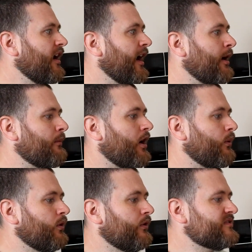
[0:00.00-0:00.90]
I
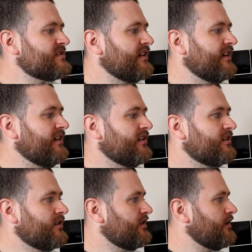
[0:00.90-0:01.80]
will obviously
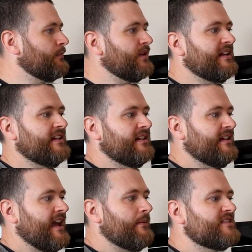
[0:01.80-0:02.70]

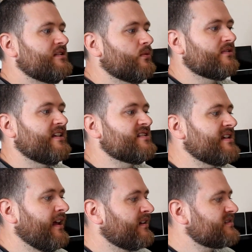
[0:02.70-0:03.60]
completely empty one of these
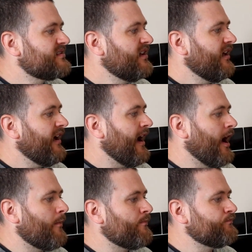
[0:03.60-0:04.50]
tanks
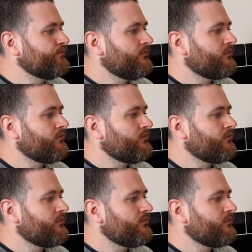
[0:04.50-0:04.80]
and